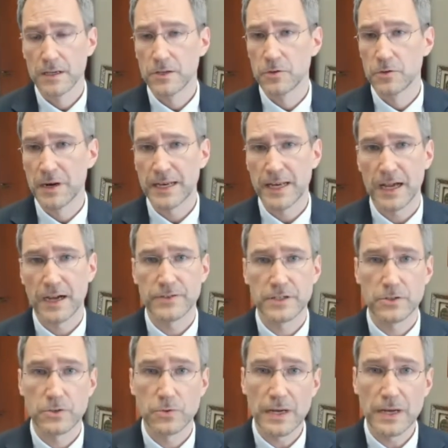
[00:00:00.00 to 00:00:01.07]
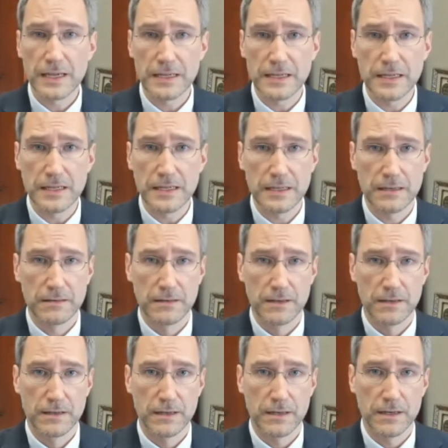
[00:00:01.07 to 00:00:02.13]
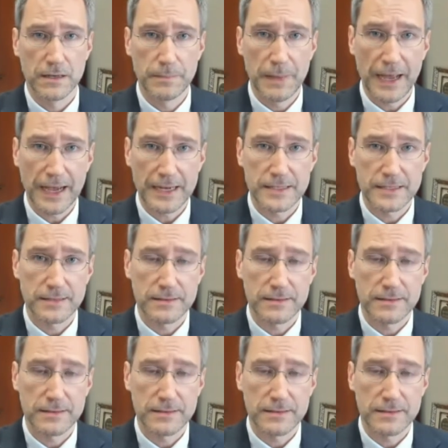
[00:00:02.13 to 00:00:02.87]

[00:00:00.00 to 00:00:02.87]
you might have a UAE-backed